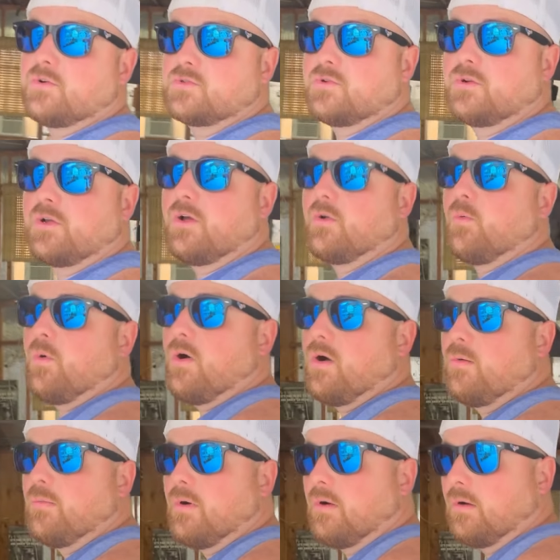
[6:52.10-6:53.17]
is going to go to
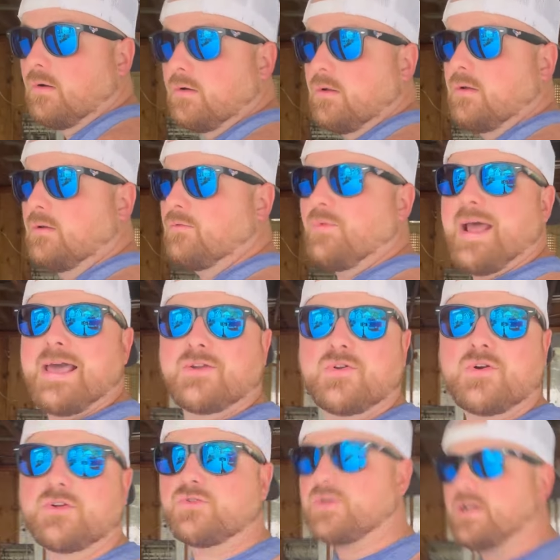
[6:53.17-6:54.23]
Walmart.
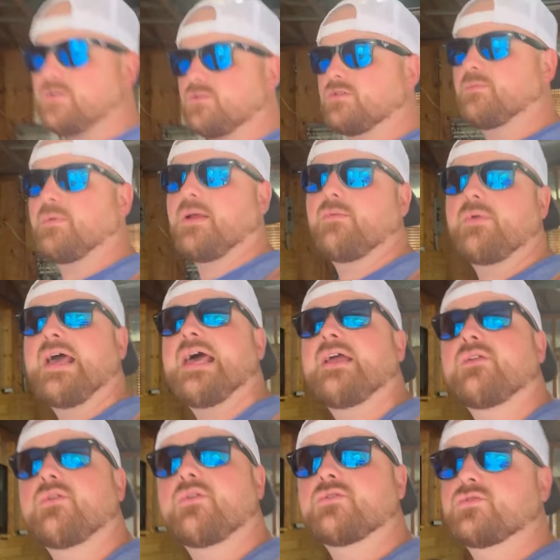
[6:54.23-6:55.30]
Ragnar to Tractor Supply. Ragnar is